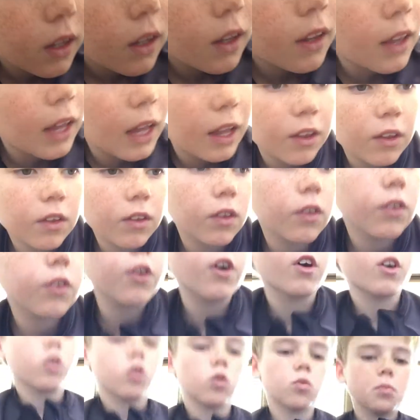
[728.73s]
that
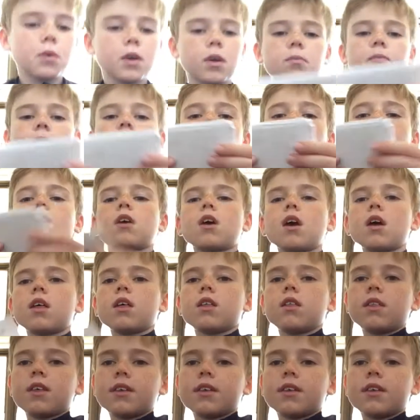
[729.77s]
circle beam, and